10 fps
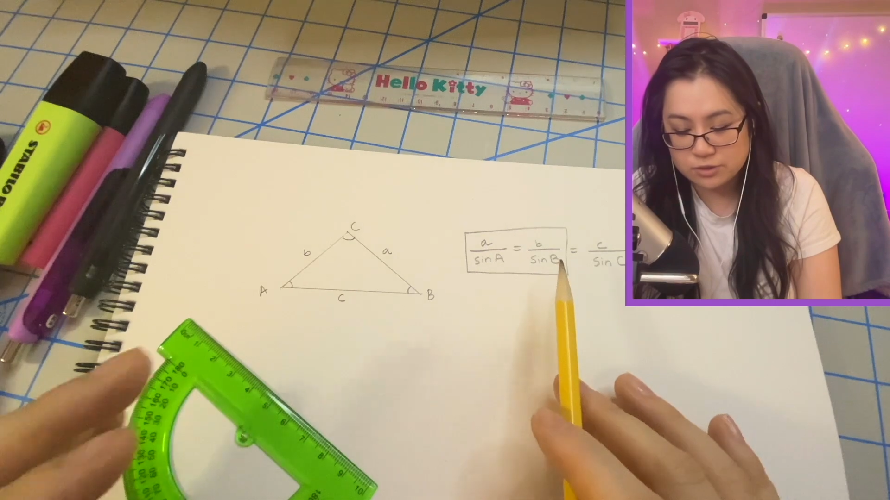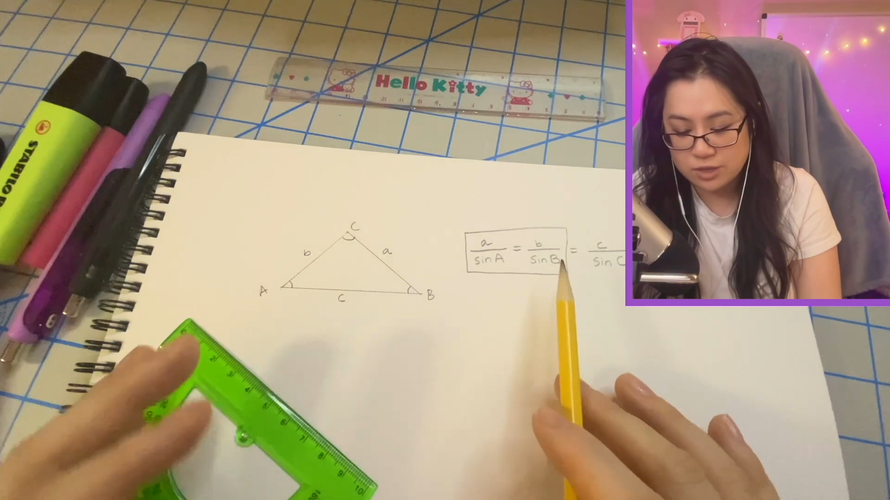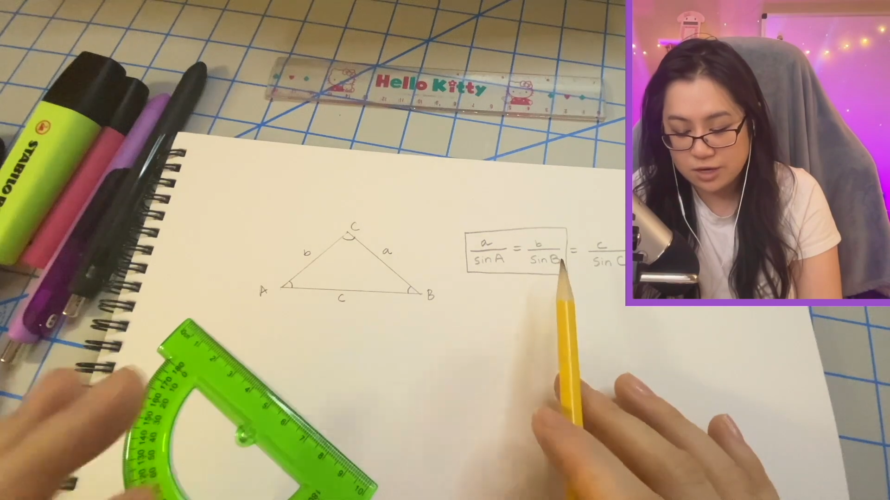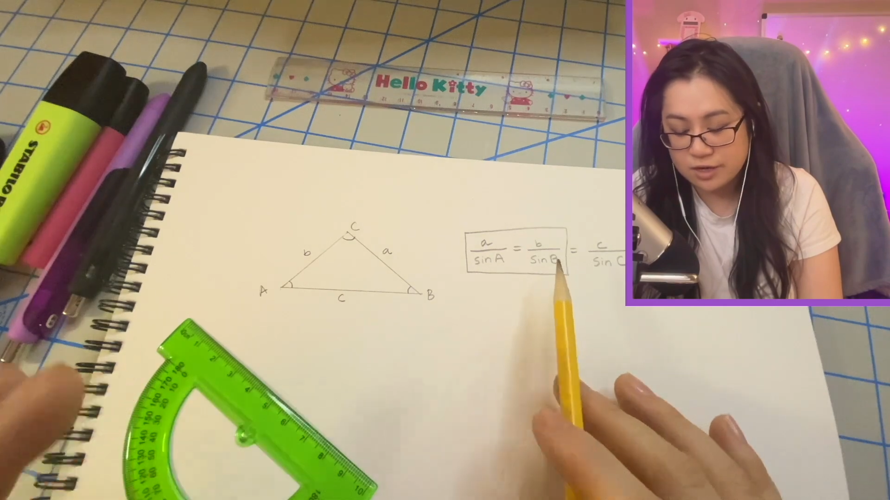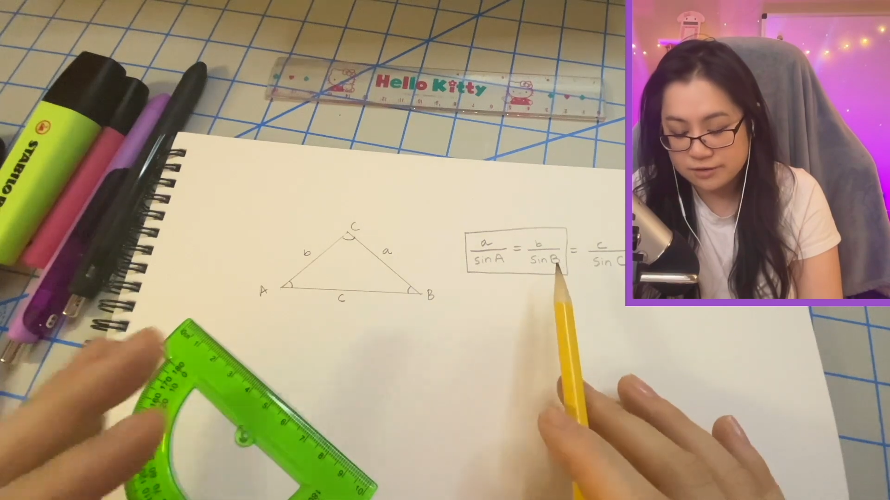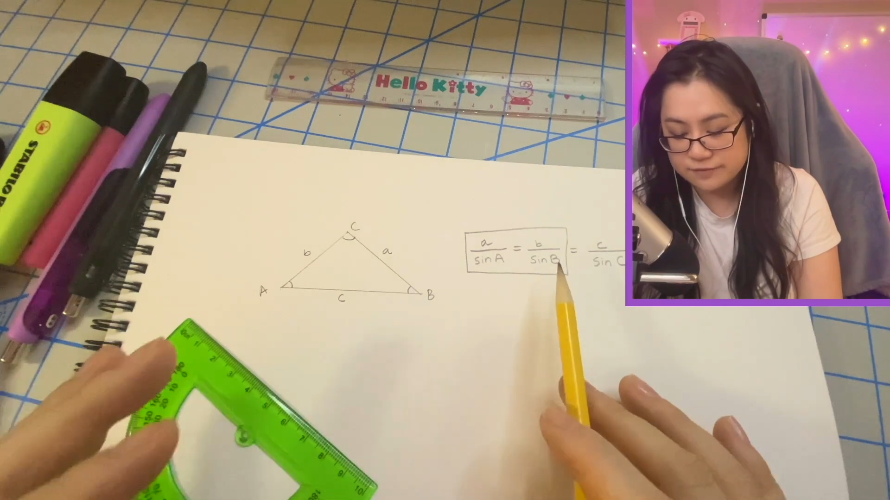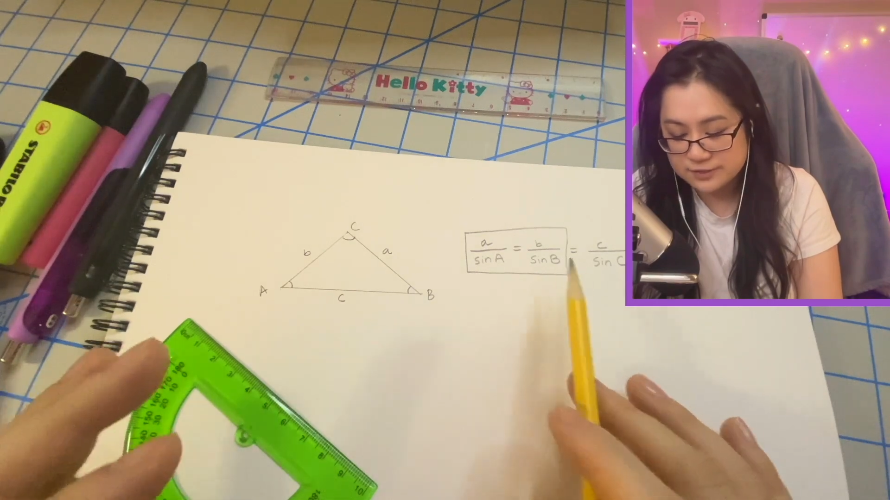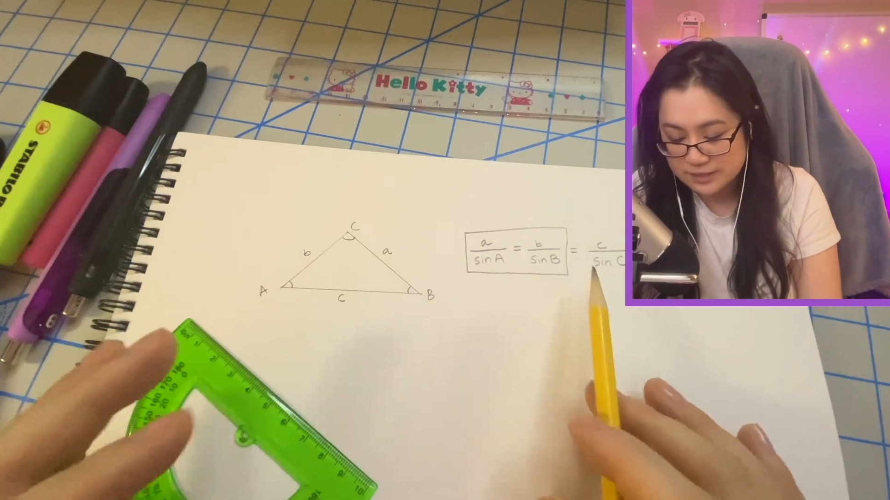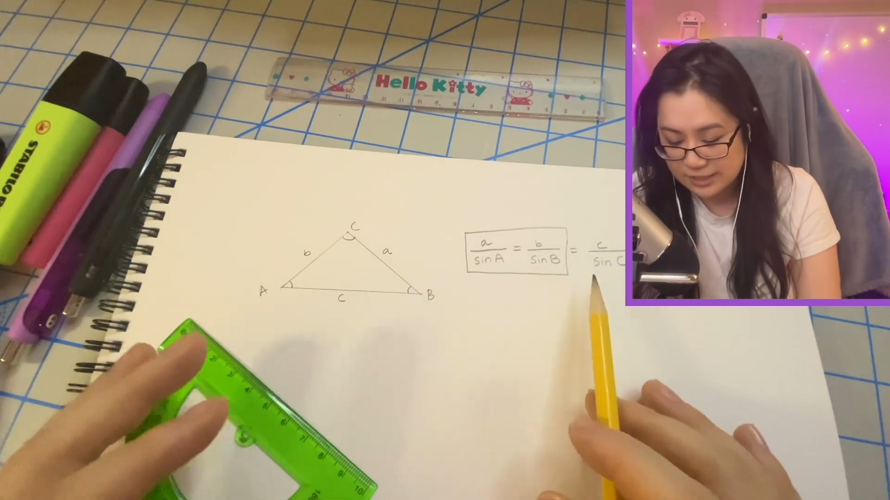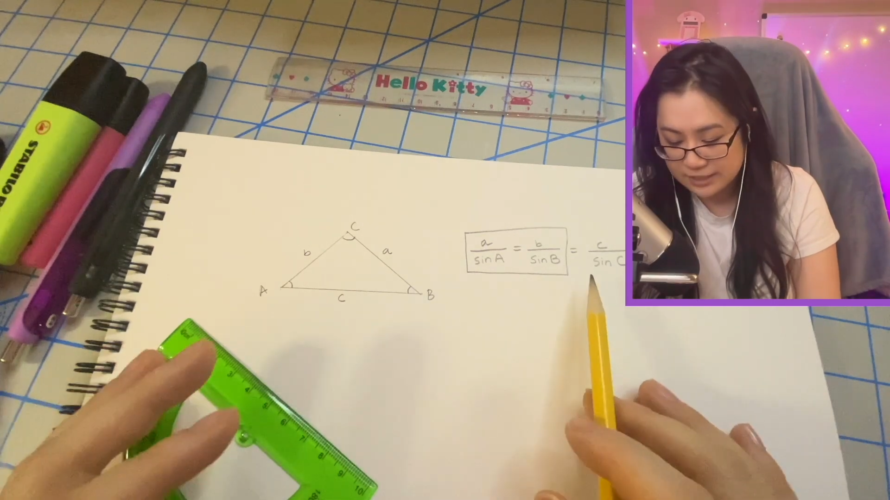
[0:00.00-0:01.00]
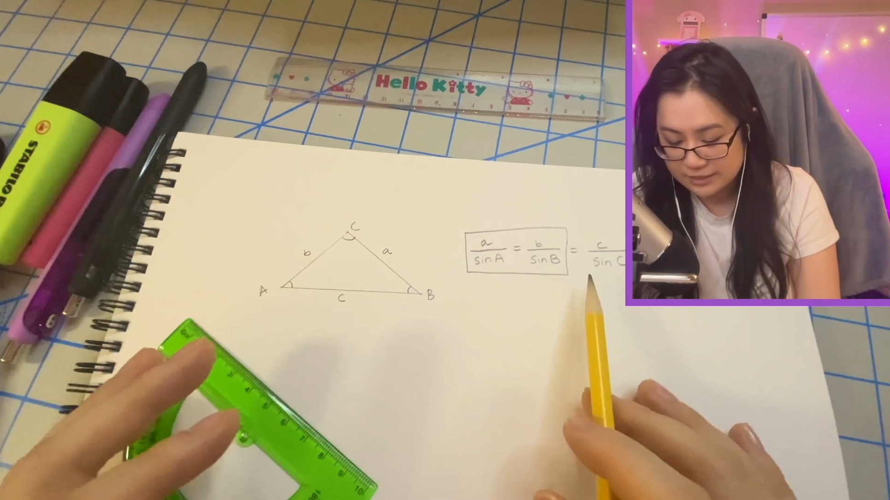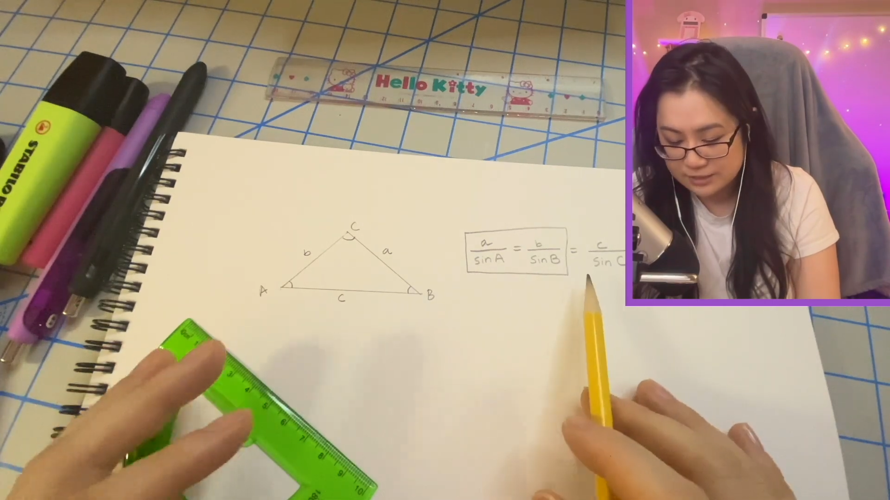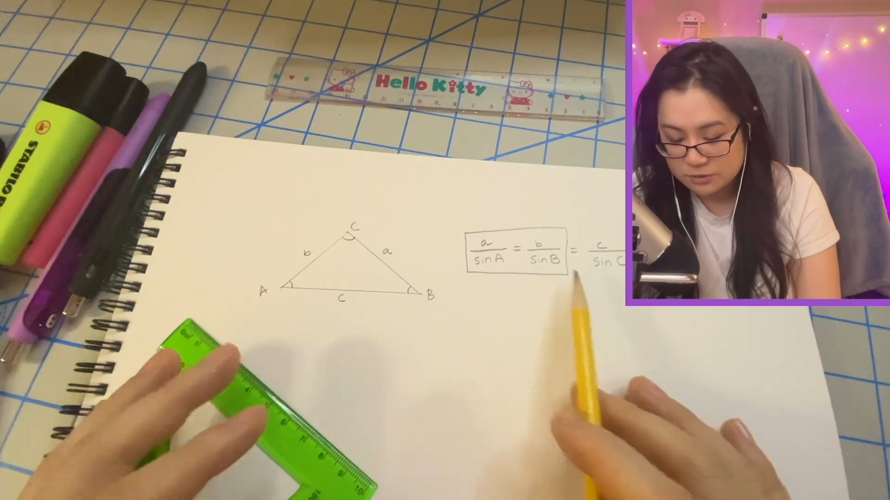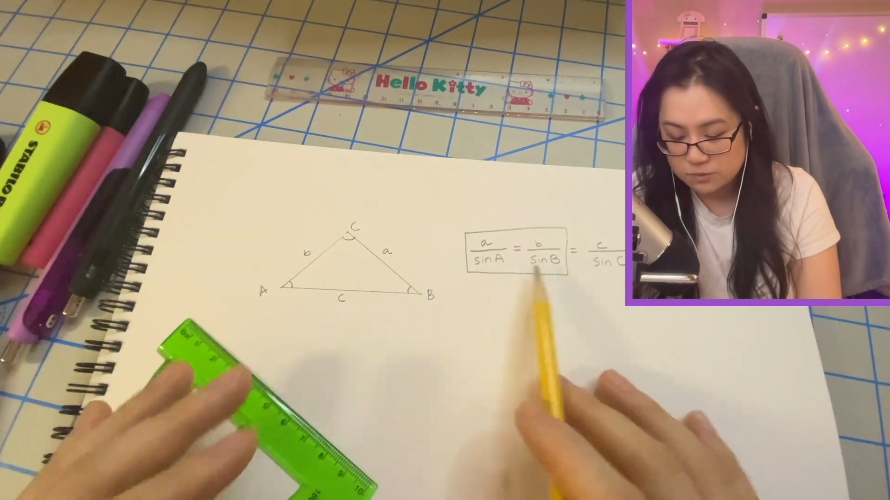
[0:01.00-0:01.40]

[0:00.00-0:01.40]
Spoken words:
law of signs.